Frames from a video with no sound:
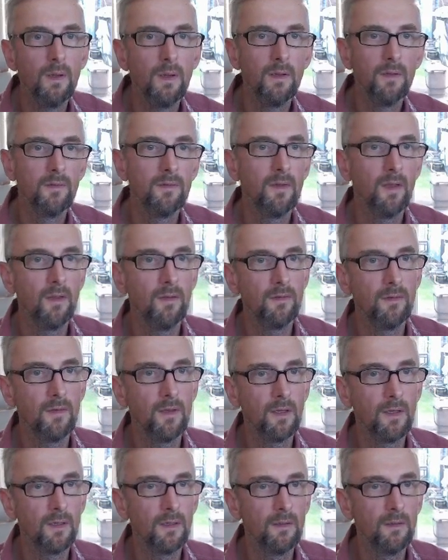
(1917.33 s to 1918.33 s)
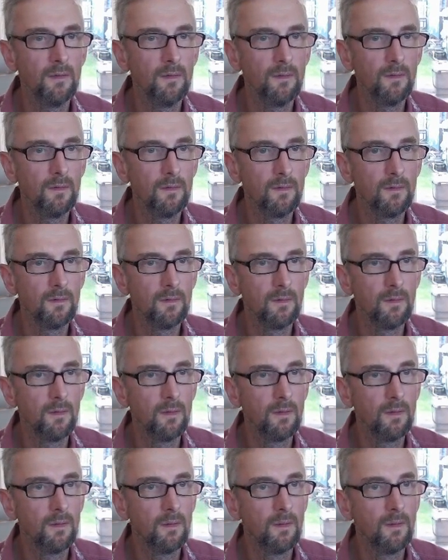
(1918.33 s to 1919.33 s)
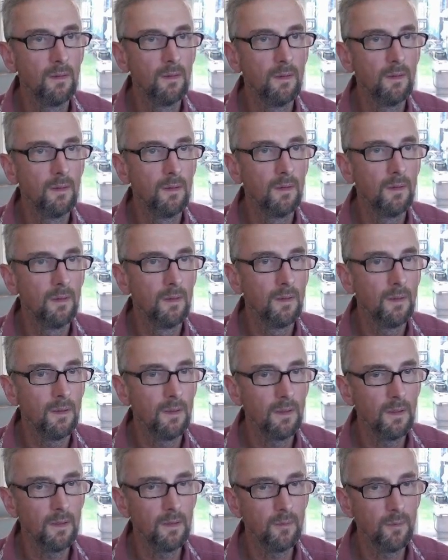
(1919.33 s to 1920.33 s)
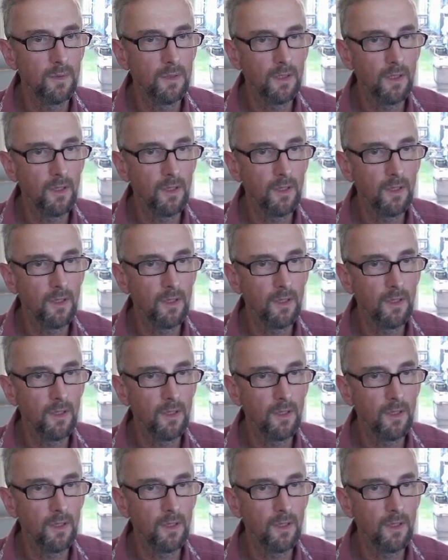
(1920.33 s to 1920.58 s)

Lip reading: 10 seconds. And then we go